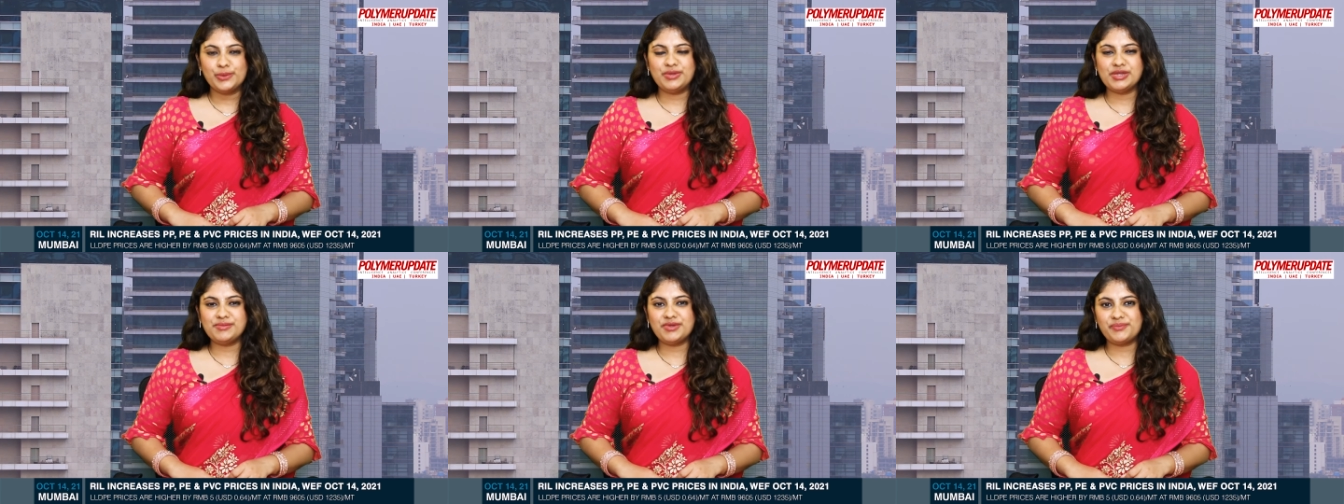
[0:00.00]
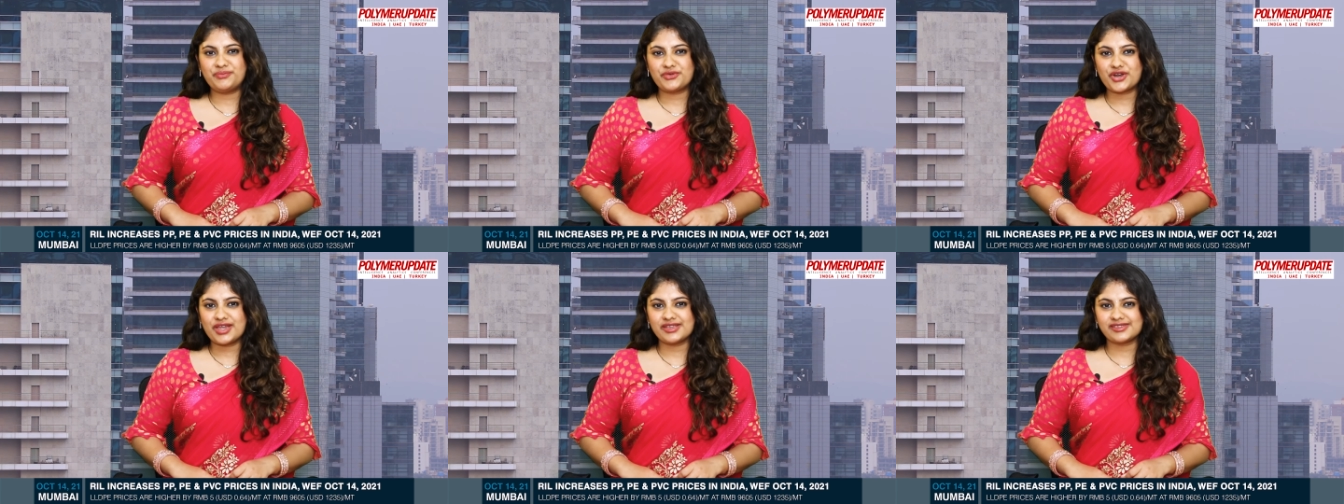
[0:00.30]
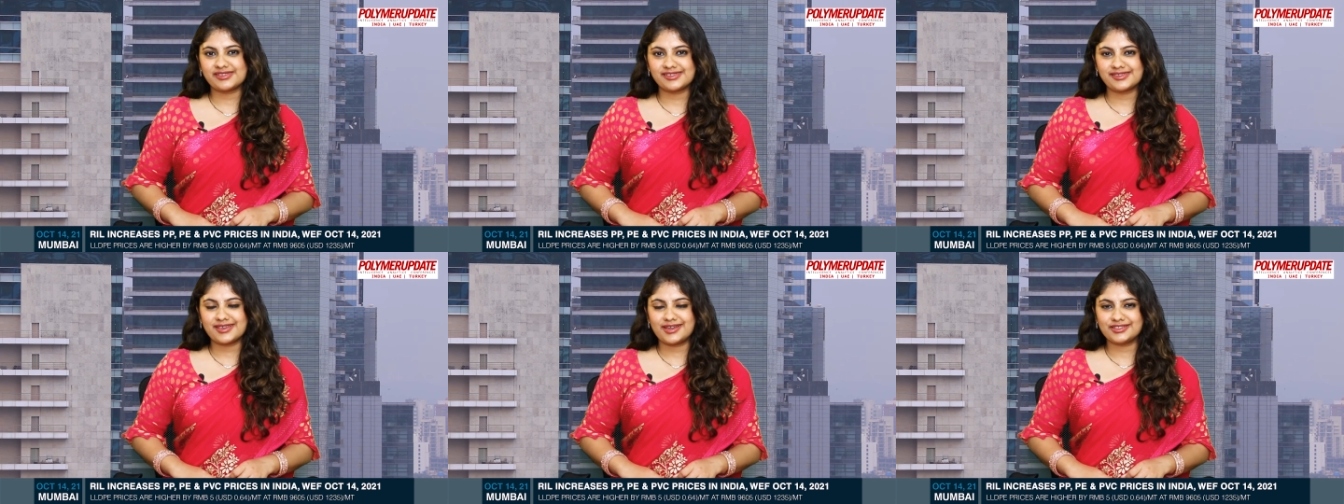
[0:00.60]
PP
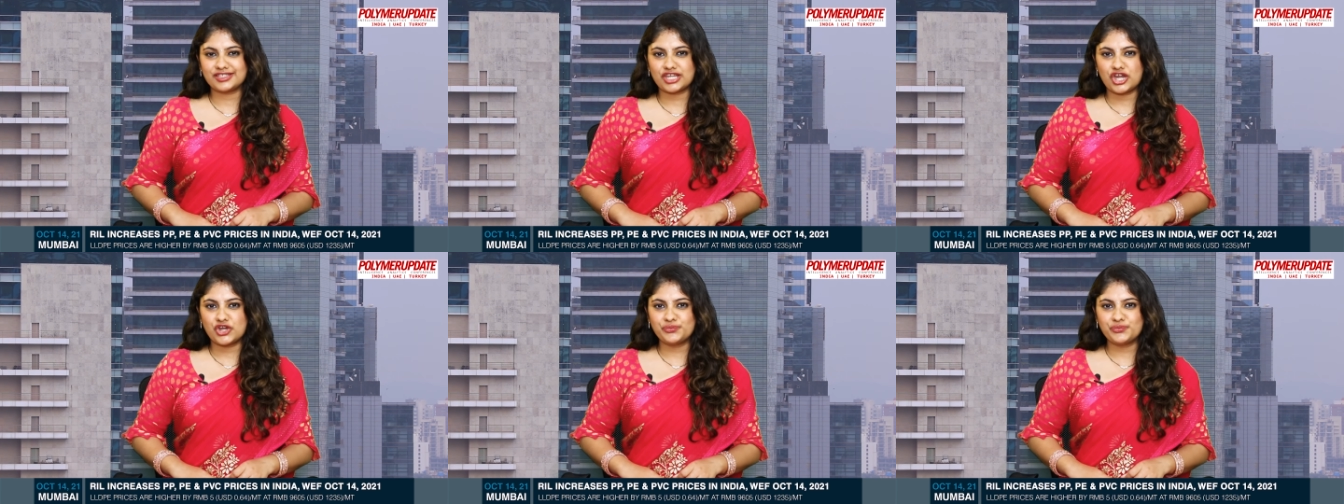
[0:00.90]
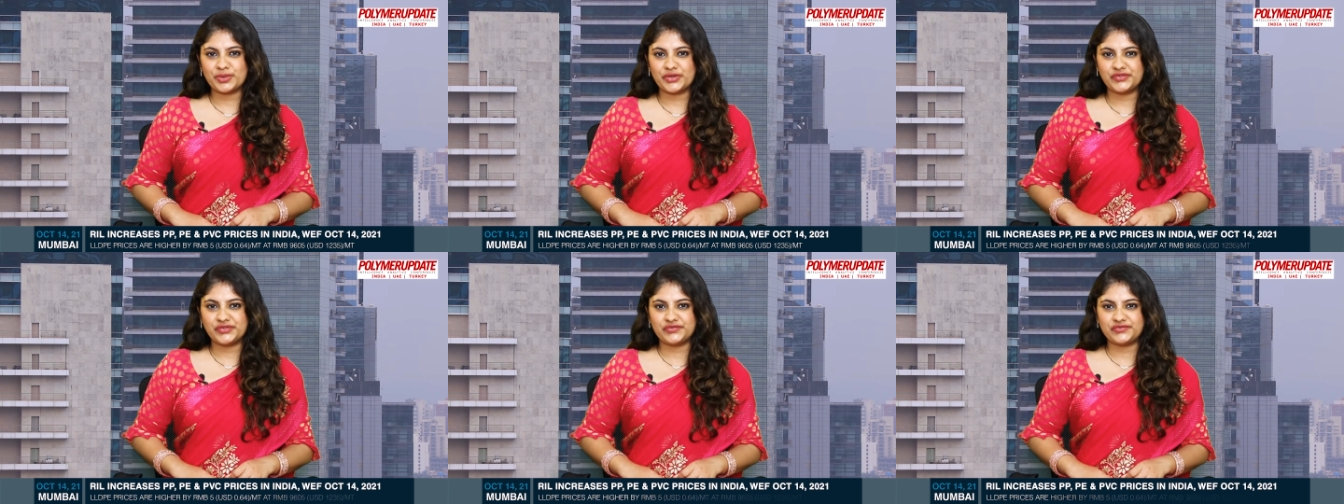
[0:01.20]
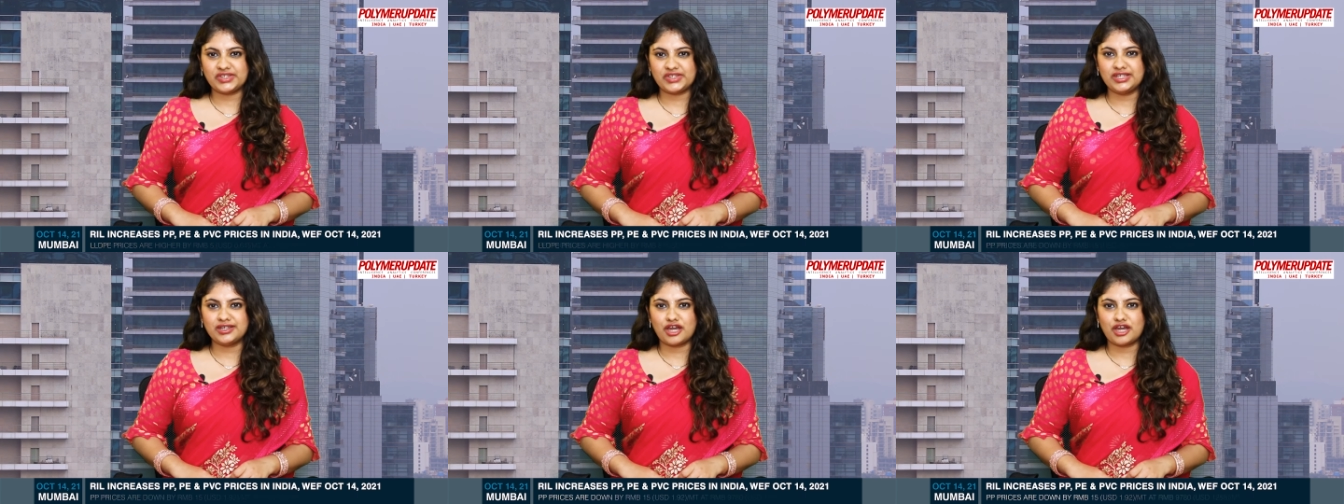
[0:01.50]
prices are down by
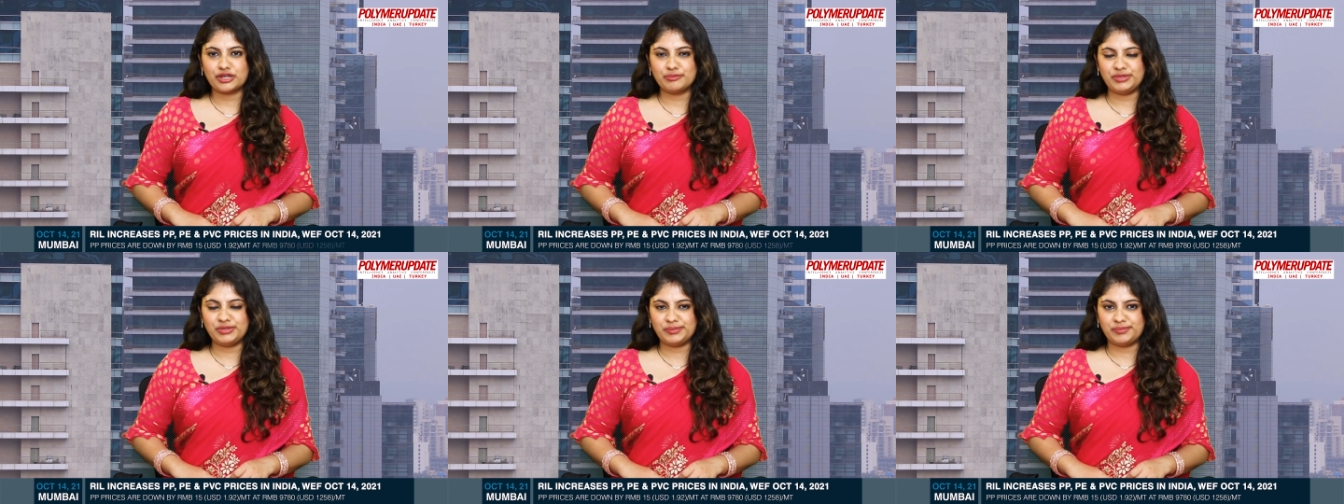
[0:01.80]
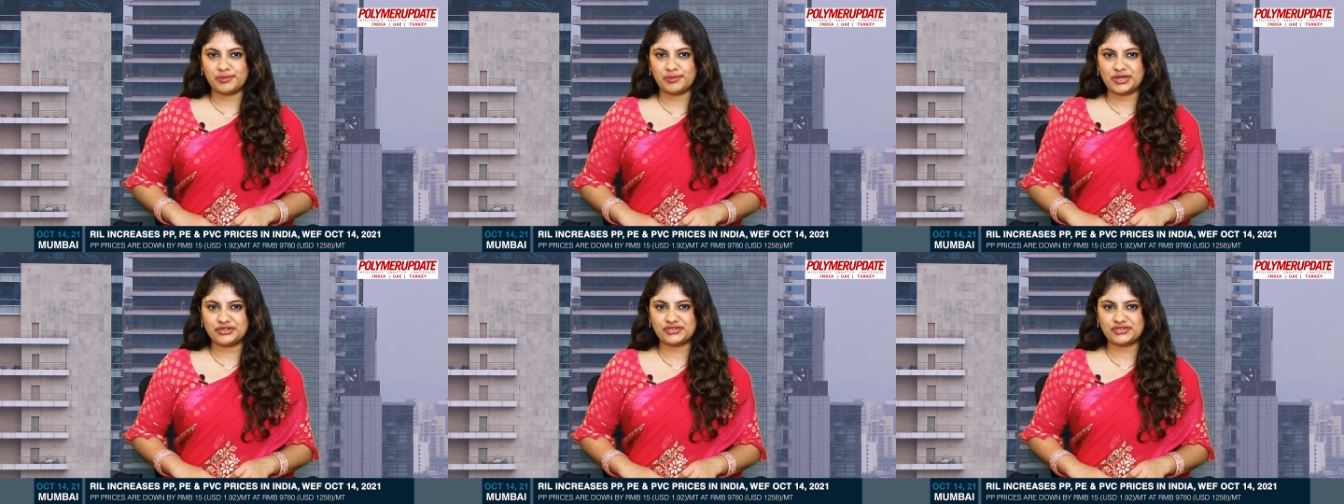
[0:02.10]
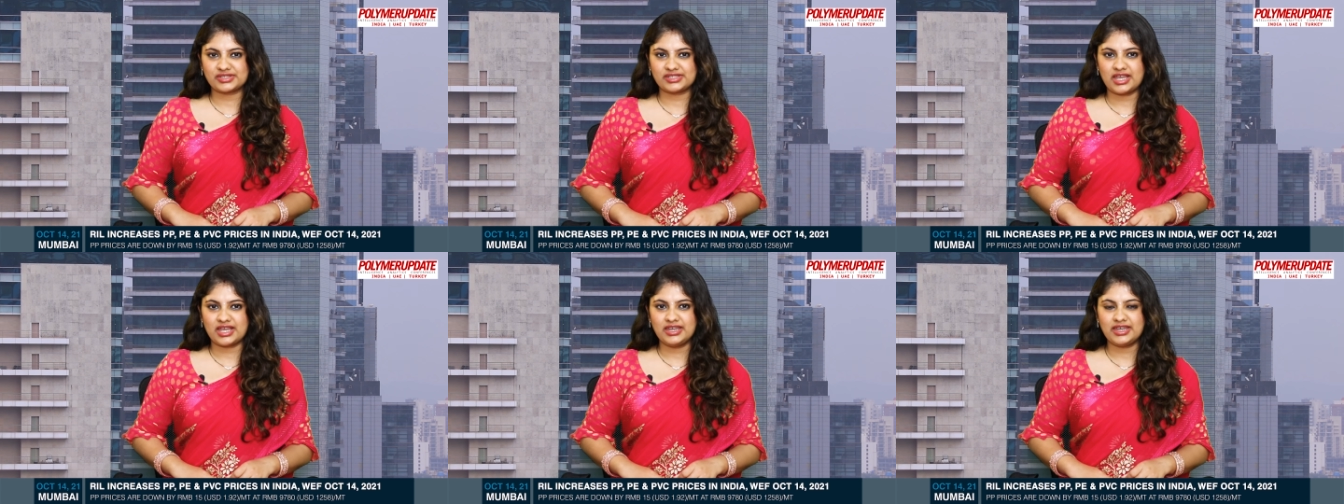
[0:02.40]
15 RMB per
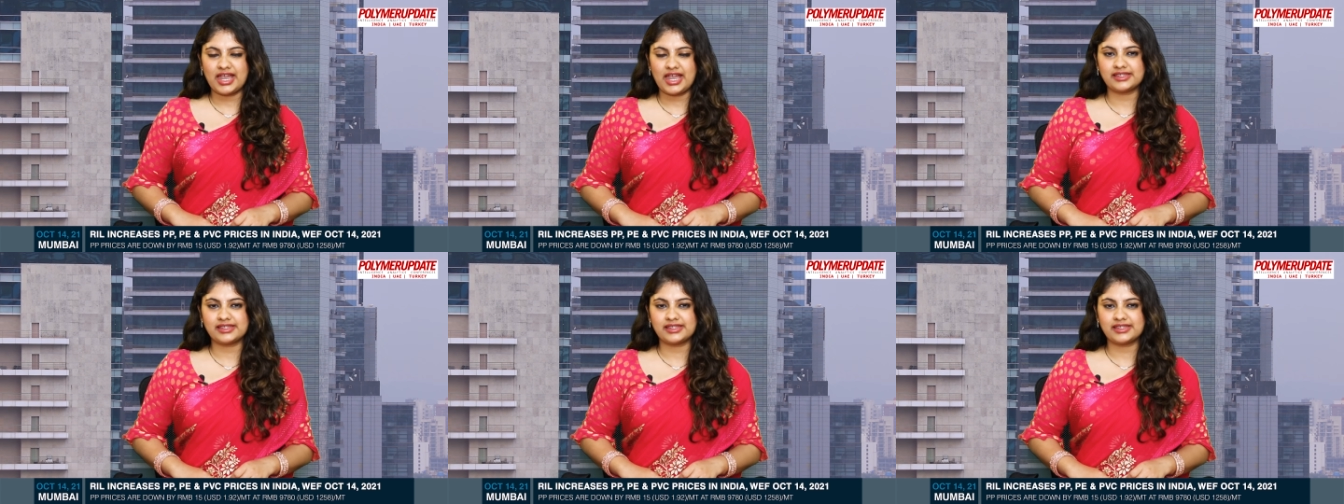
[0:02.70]
metric ton